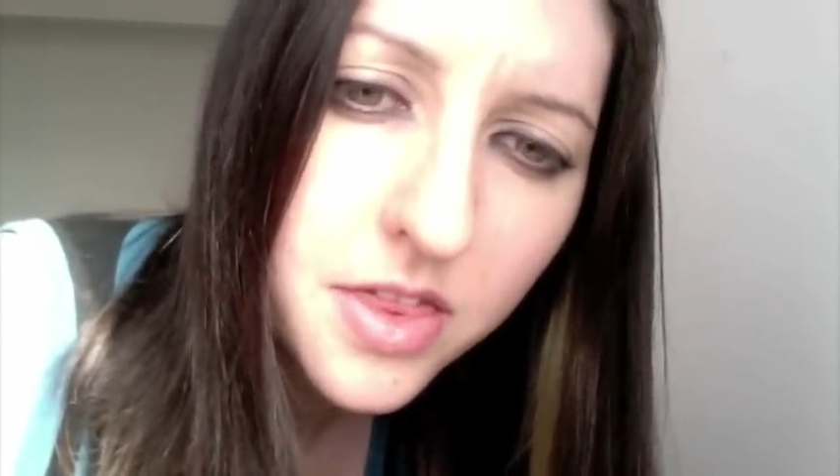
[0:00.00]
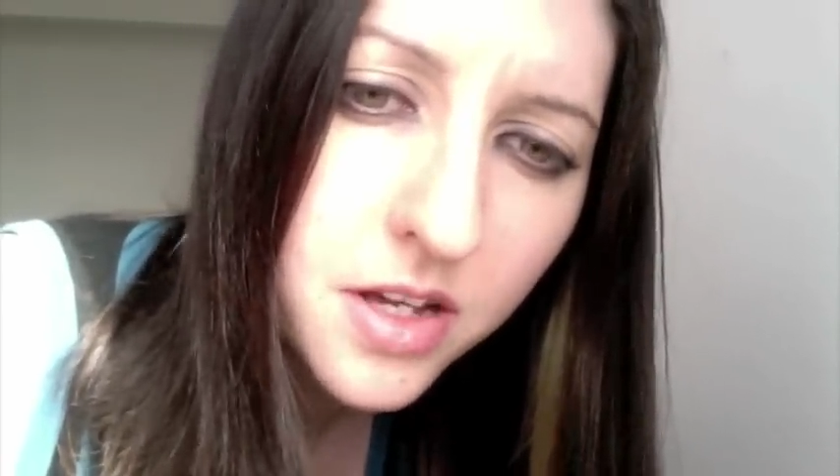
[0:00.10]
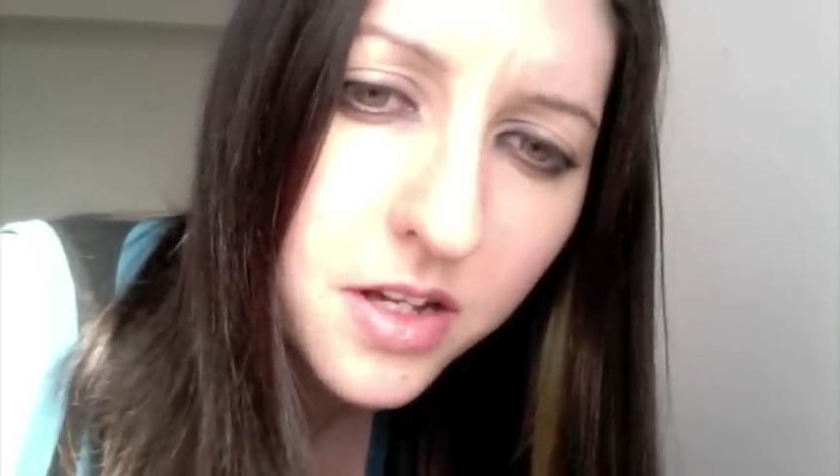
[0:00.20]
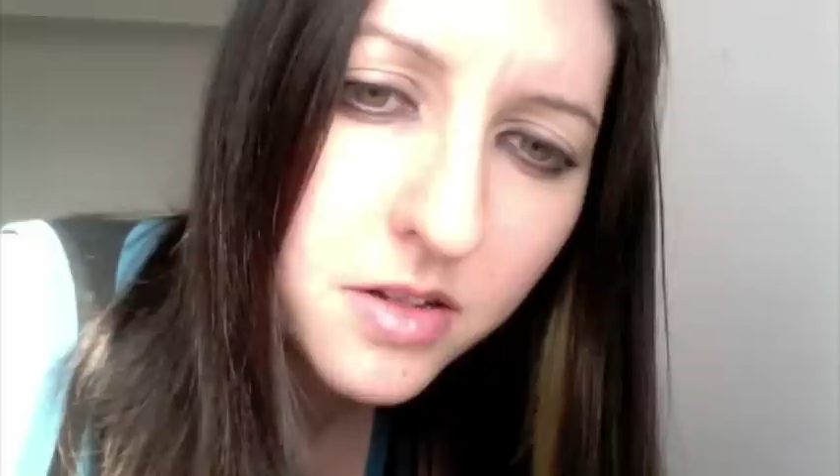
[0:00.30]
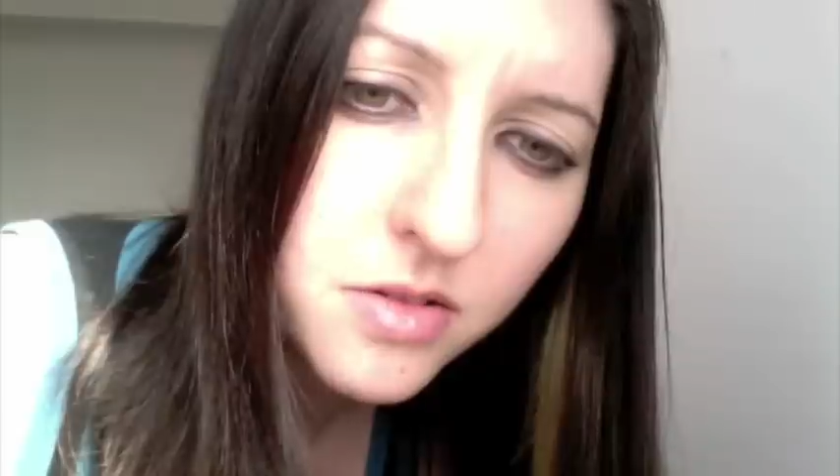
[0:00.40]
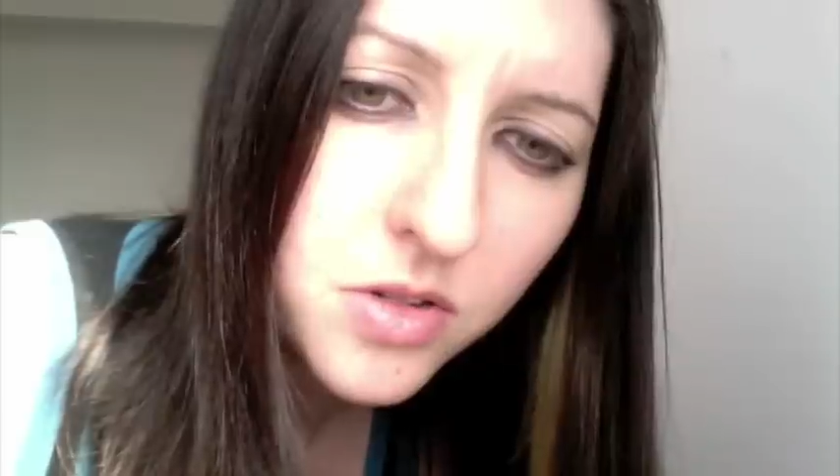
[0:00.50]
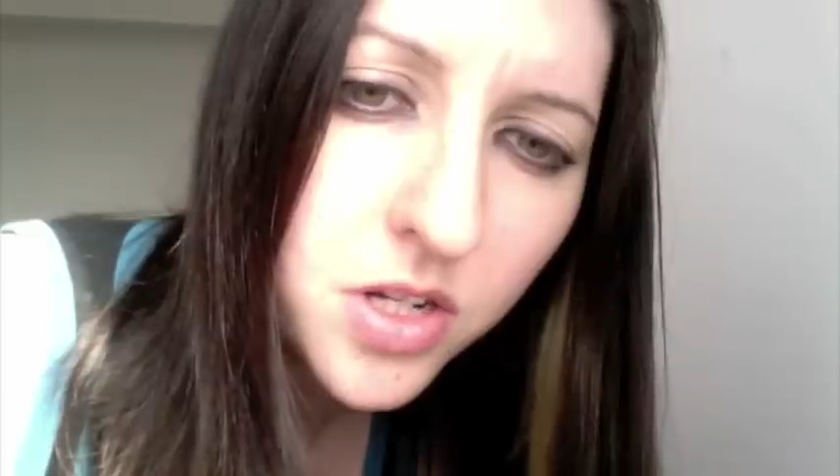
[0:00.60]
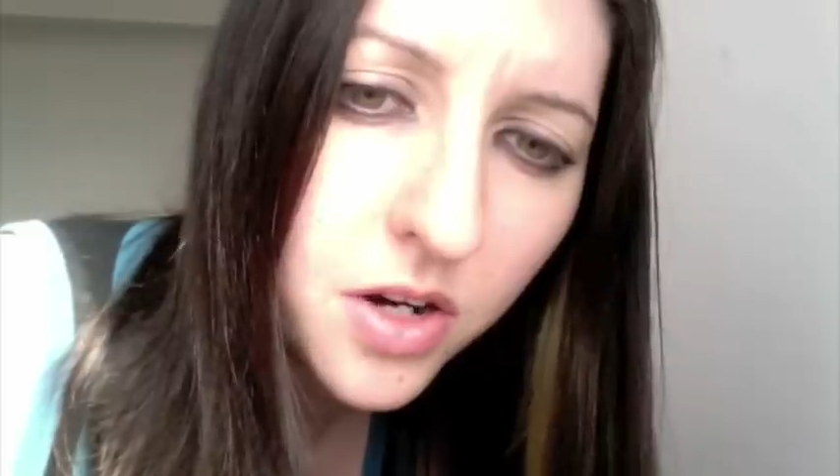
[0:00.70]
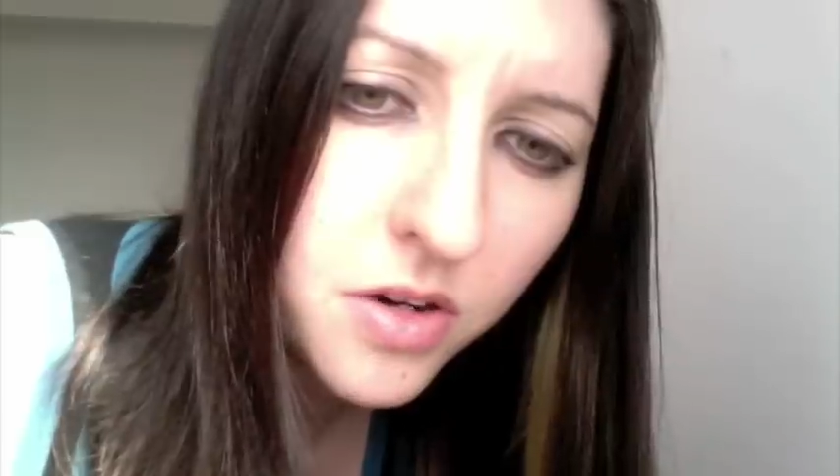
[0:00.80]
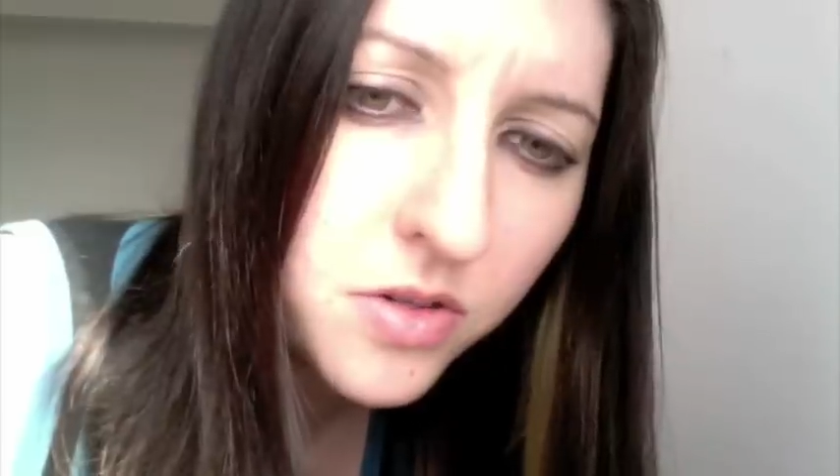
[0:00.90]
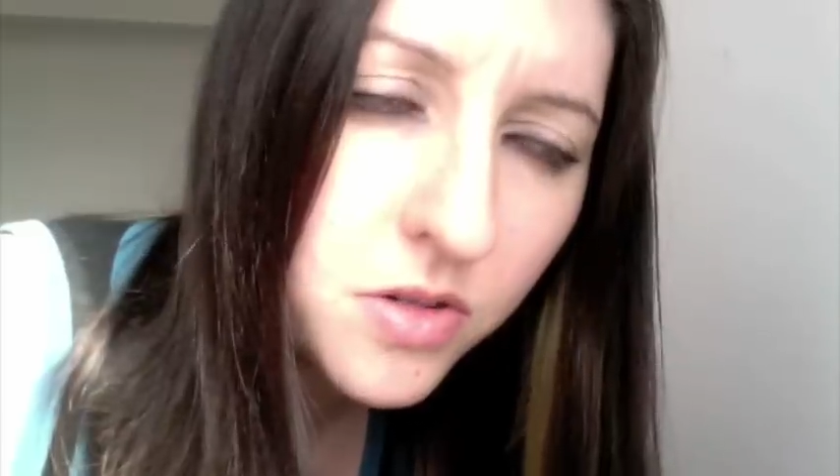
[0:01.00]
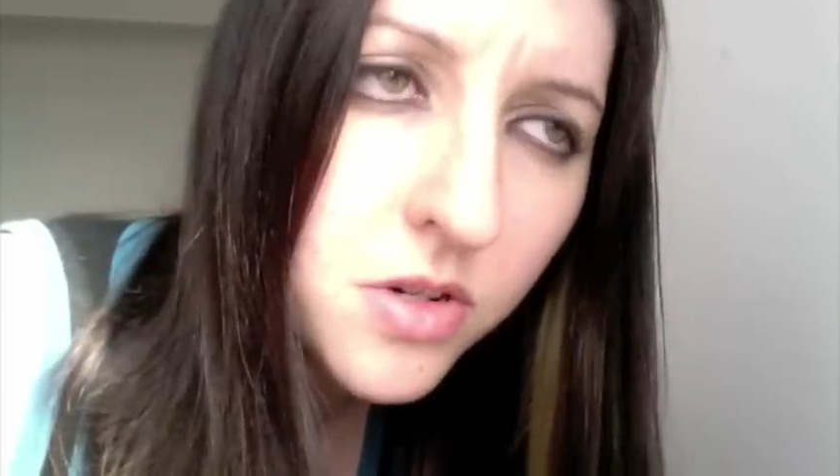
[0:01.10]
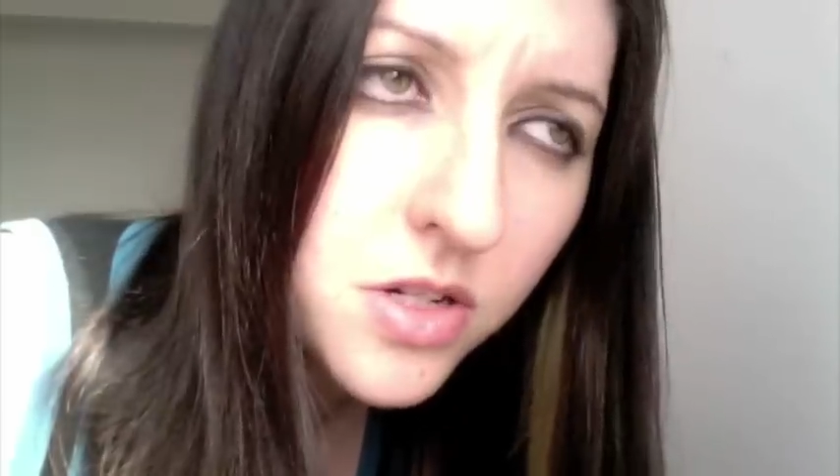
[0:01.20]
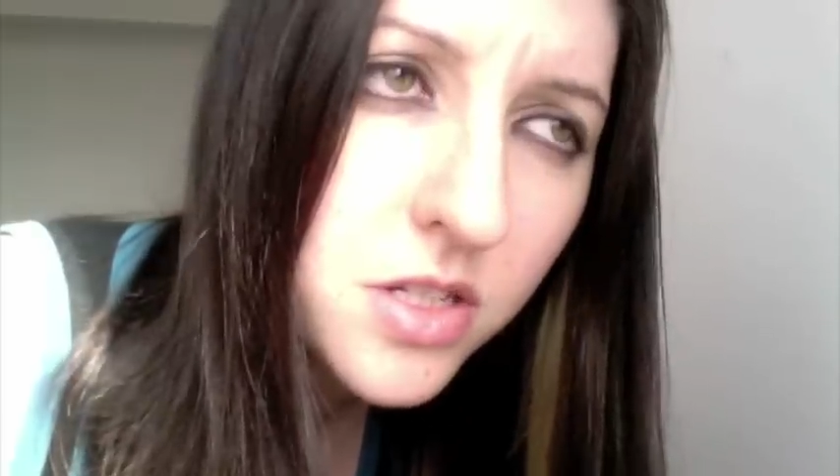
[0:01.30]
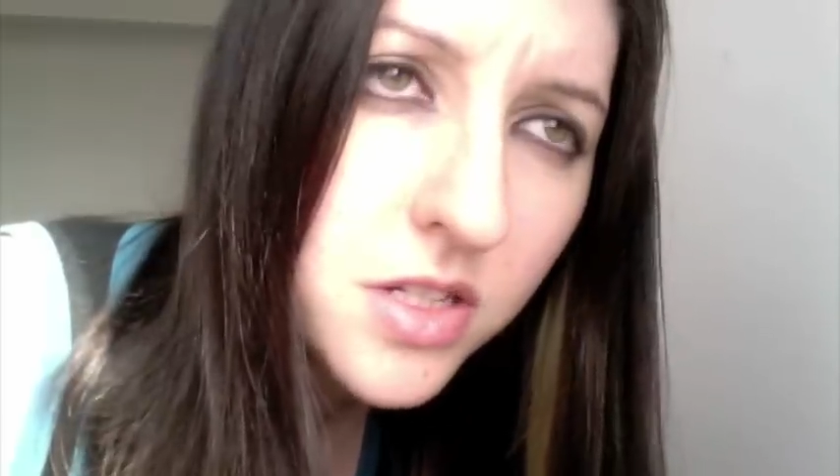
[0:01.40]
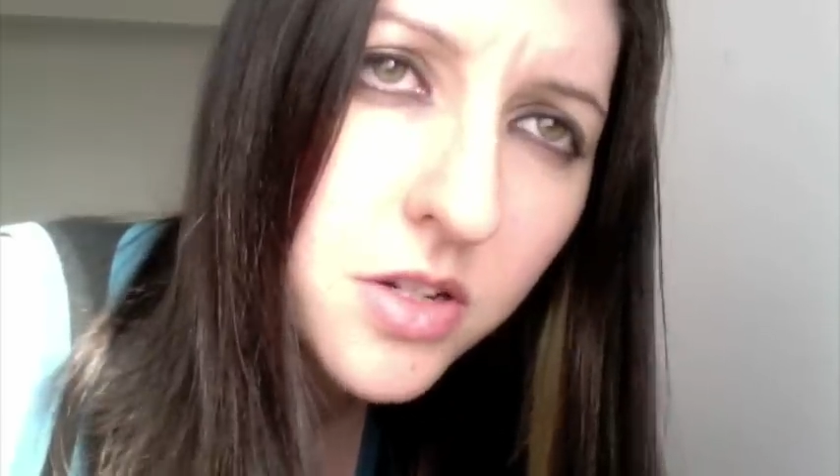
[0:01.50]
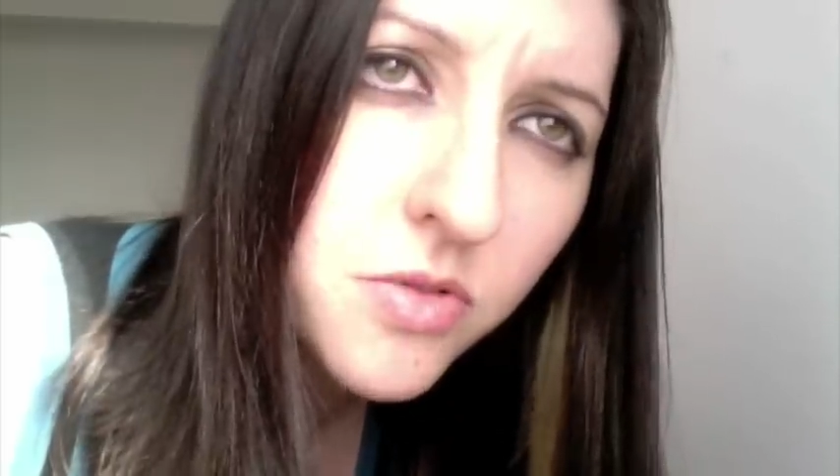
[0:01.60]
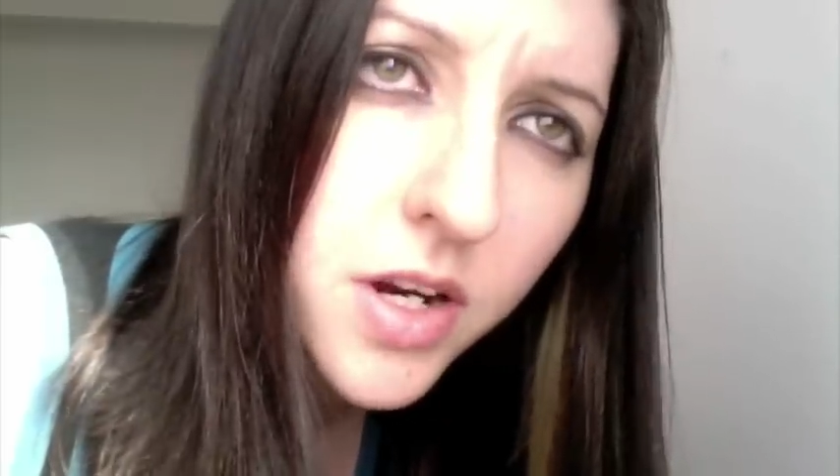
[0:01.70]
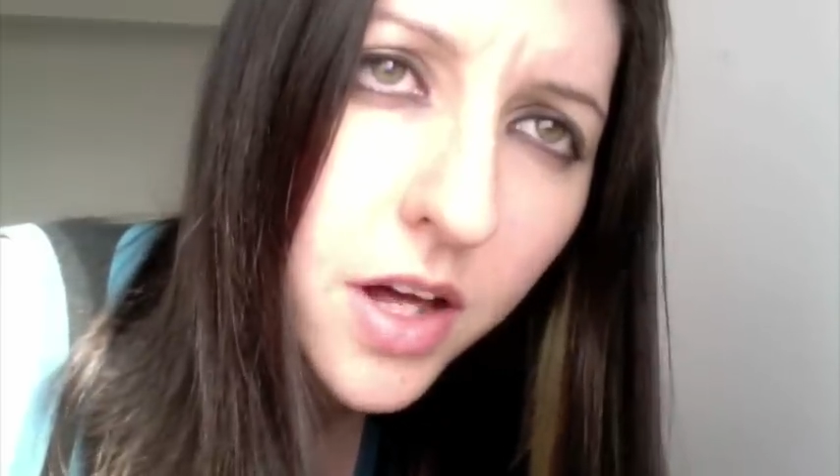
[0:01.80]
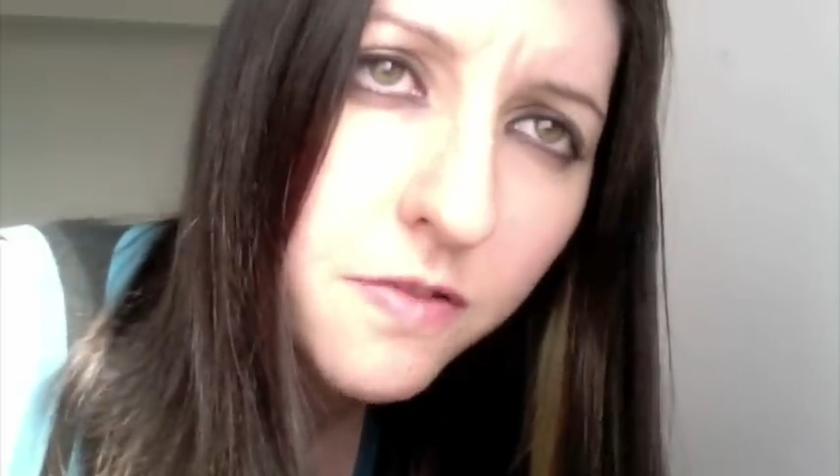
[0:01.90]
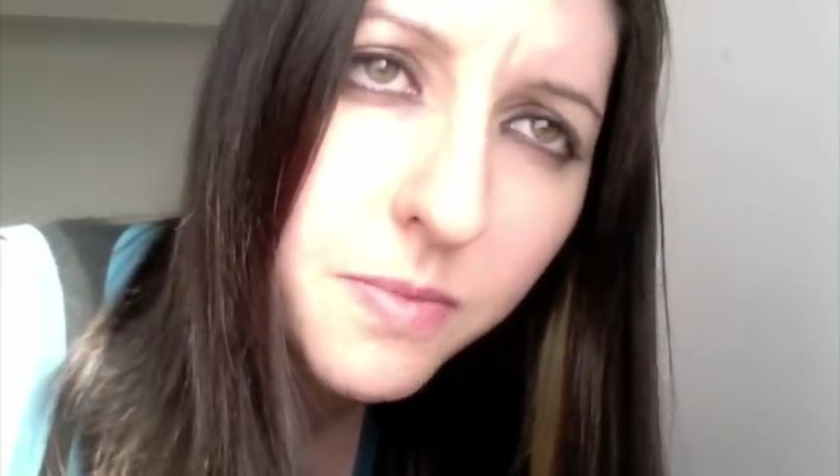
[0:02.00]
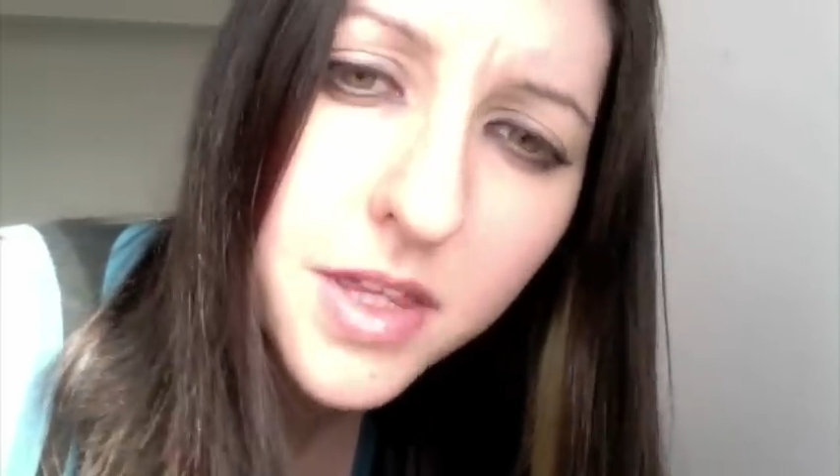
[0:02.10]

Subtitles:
that, you know, you could just ignore in life,